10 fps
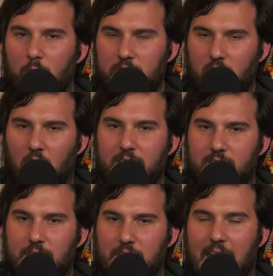saw is
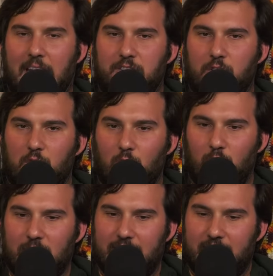the theatrical
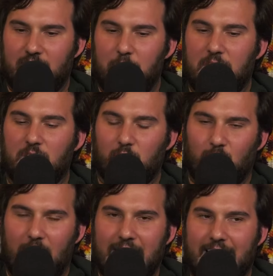release, because
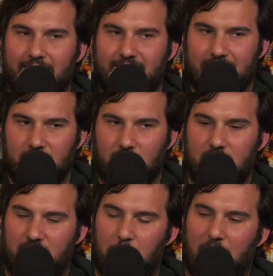right as Caesar
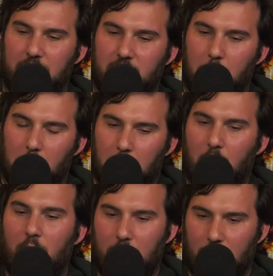is about to
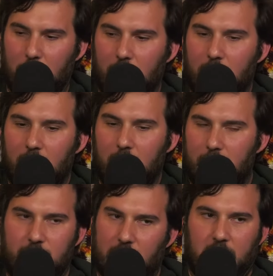murder
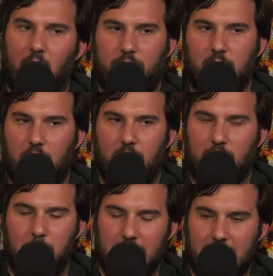the governor,
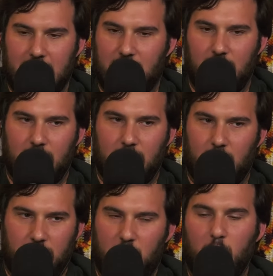the mean
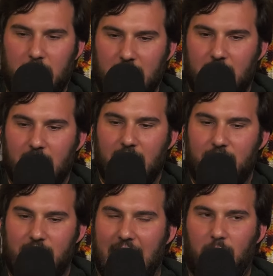human
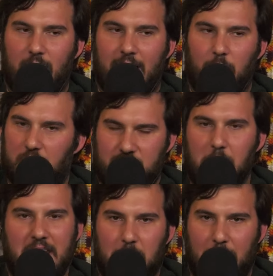that was the
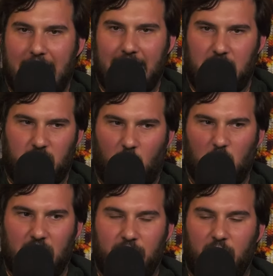main baddie this whole
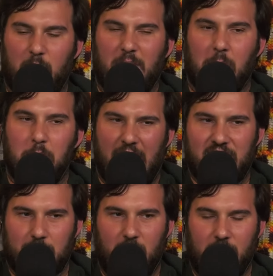entire film, about to
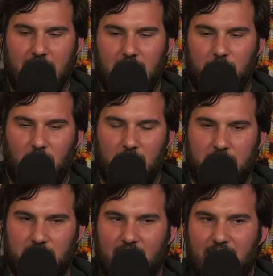bash him over the head in front of
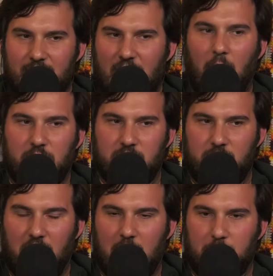this thousands
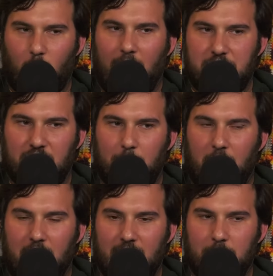of apes watching
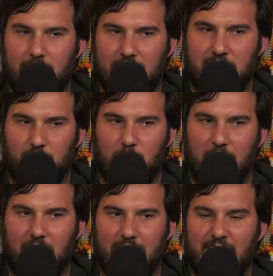upon him to lead his
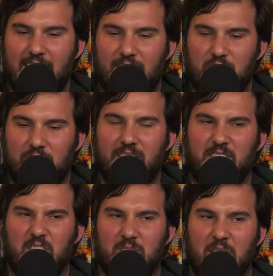rebellion, just as this